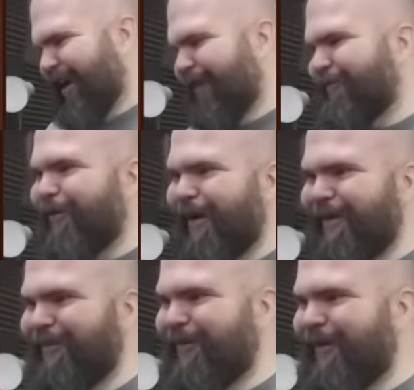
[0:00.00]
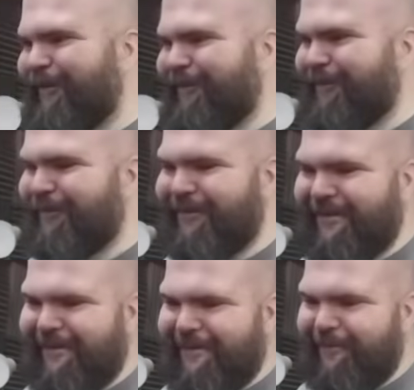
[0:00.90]
have quite a few
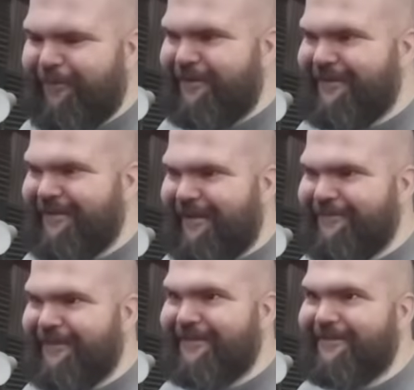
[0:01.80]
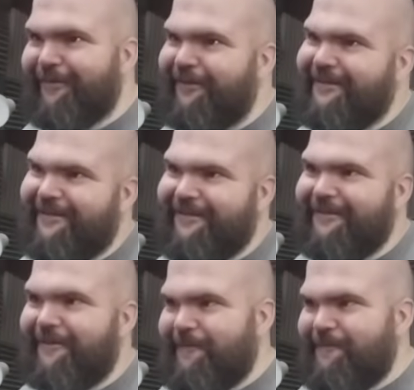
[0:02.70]
projects half done. Projects
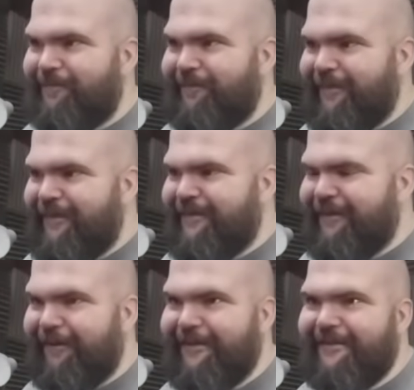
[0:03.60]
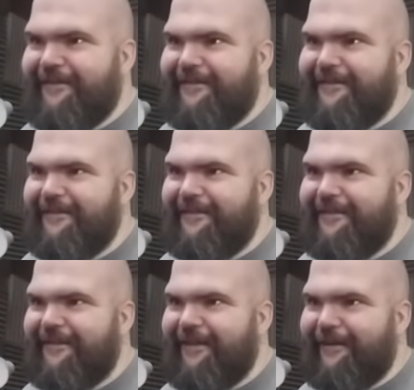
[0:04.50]
started,
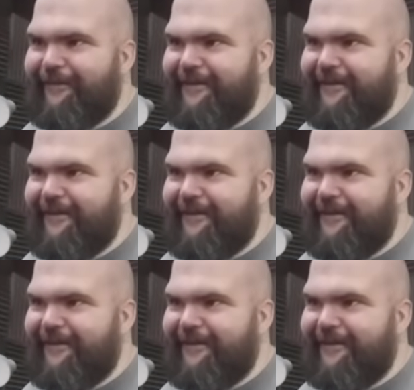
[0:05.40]
not even